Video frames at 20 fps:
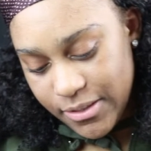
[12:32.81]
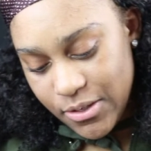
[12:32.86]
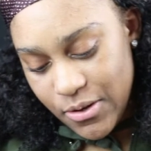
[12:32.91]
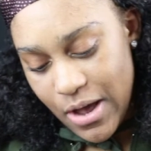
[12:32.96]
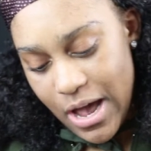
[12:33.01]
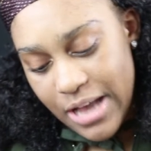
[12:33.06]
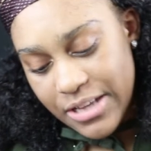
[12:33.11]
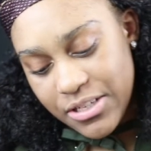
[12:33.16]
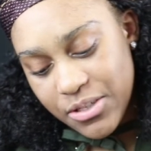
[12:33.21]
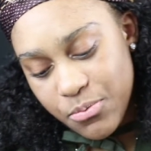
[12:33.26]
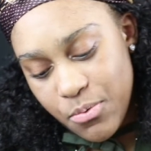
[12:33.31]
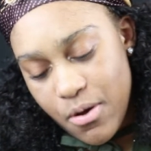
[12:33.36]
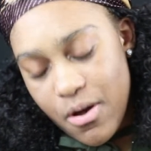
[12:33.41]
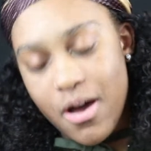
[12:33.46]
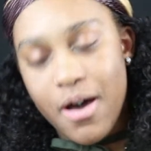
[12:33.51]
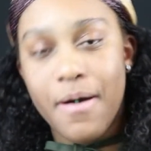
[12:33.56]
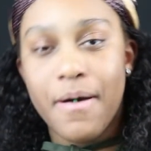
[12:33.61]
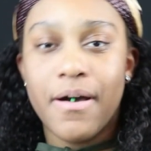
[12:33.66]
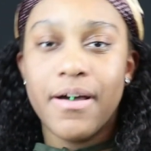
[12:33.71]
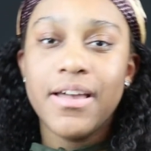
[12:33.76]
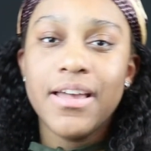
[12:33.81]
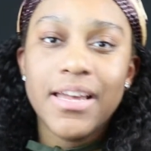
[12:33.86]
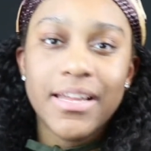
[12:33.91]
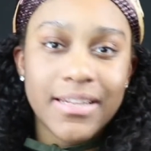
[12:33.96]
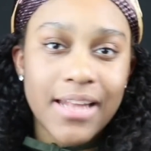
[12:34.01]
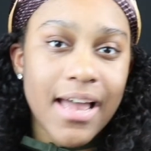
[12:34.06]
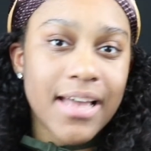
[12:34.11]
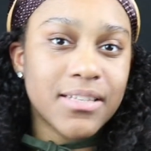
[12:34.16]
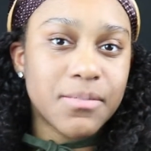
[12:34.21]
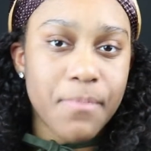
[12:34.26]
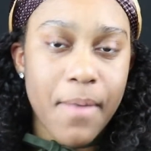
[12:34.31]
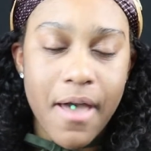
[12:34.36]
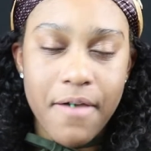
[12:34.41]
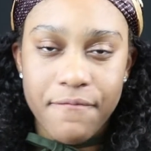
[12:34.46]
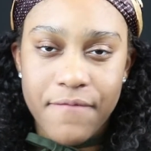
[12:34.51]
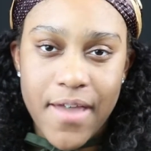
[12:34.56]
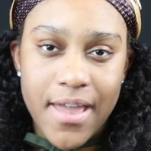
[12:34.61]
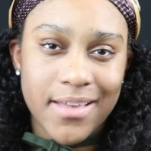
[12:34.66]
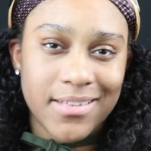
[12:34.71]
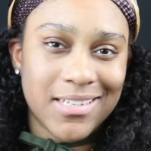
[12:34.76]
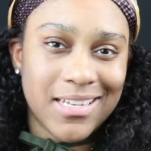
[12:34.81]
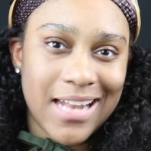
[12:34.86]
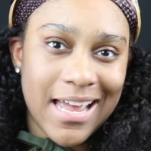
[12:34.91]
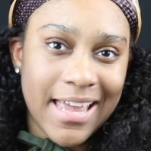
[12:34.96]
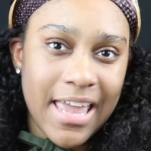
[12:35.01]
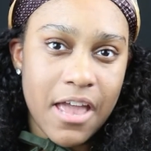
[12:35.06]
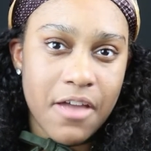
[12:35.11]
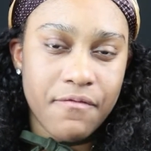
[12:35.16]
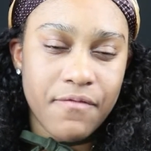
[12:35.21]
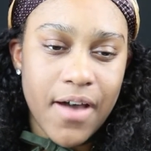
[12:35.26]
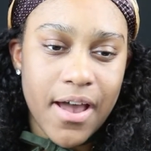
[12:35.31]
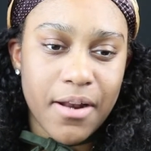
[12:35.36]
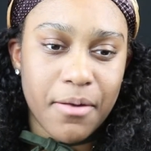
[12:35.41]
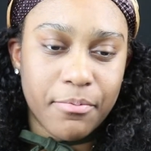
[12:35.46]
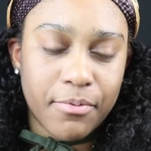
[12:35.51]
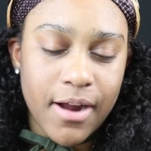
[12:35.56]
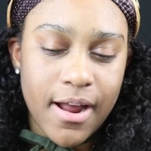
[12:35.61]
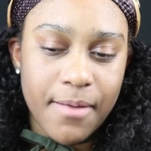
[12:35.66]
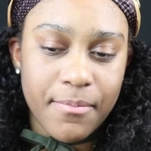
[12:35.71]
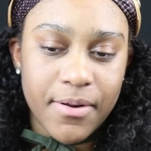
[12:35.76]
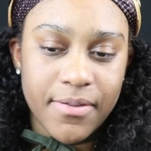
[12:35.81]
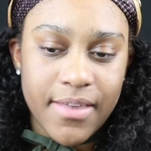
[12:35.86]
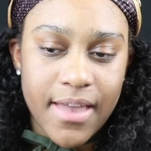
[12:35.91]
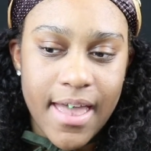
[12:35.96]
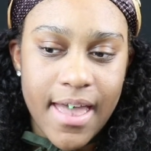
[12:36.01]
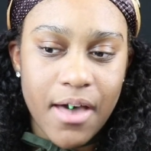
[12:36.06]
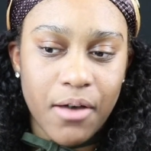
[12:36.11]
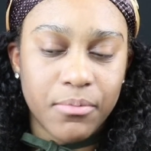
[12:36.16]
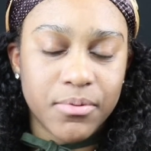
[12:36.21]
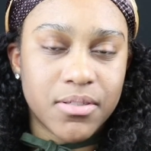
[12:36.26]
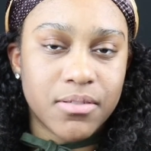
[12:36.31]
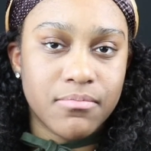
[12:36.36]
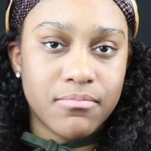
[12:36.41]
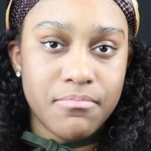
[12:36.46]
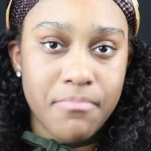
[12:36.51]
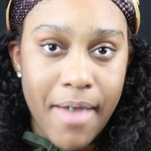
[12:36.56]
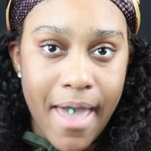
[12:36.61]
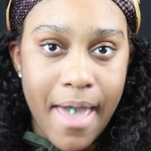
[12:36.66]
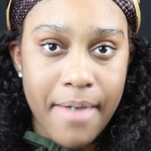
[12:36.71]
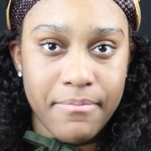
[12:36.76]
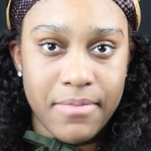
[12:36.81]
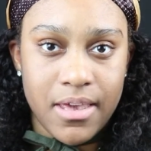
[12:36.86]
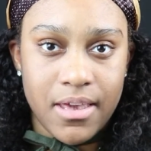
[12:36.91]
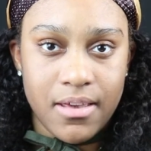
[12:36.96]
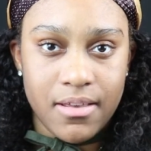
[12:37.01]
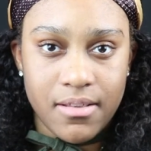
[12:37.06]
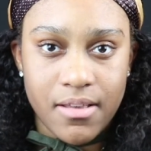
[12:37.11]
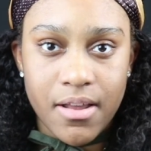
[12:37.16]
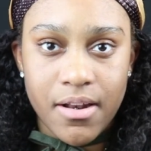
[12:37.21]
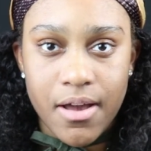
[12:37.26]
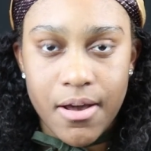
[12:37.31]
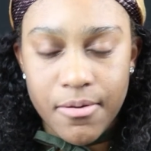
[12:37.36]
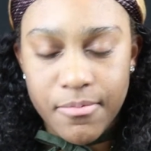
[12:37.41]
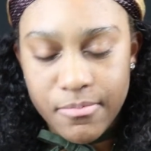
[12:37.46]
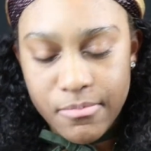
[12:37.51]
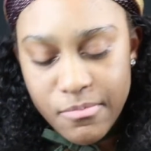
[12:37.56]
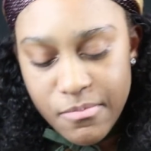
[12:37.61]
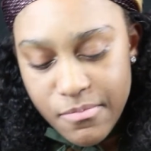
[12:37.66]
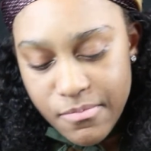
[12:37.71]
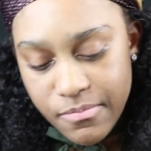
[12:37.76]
So I just want a nice matte face, and I can't find a primer that helps matte me, you know?